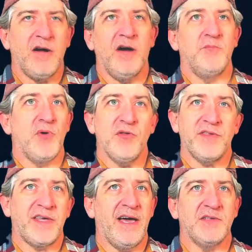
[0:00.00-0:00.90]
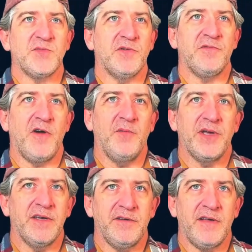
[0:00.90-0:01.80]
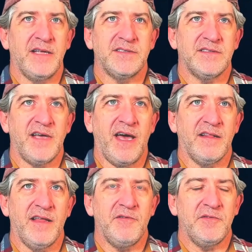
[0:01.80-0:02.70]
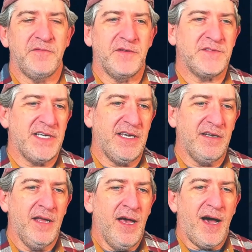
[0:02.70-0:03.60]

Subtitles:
on both accounts we're farming at level 15.